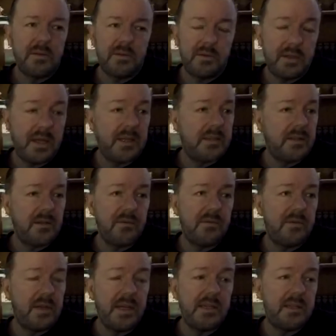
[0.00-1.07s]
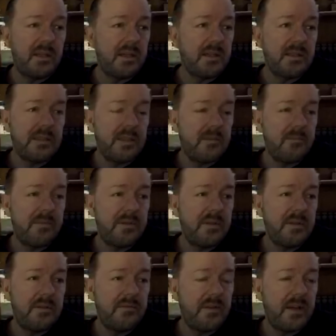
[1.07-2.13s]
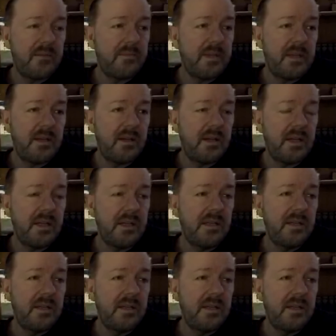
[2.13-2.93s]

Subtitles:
Yeah, so things like Simpsons, Family Guy,